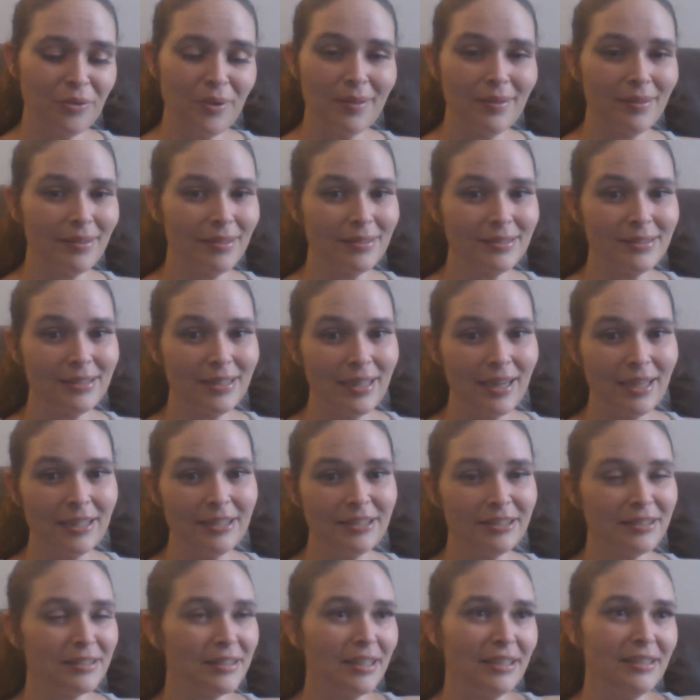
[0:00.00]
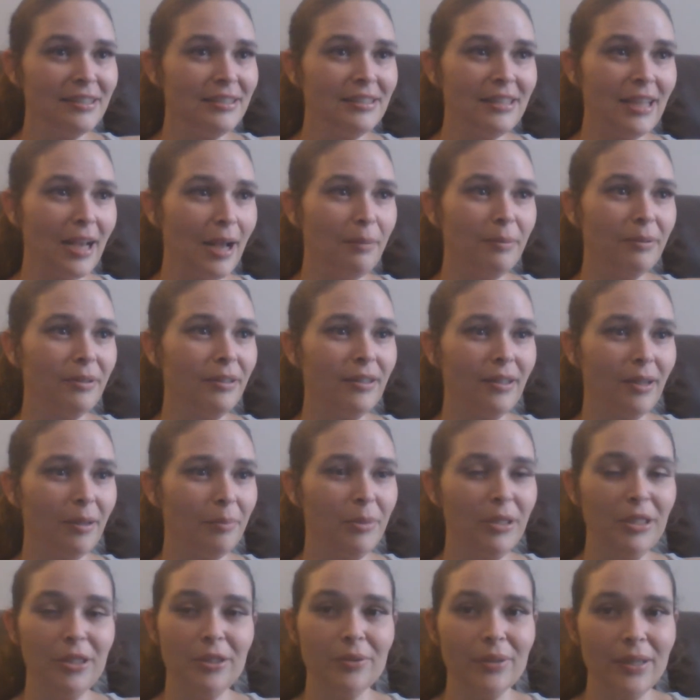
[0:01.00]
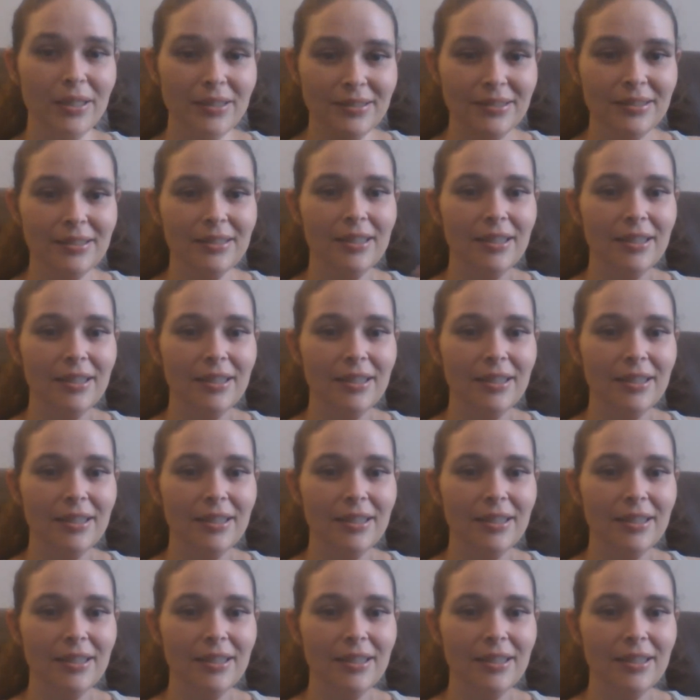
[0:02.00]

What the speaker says: Like I said, I just kind of dabble and I'm interested,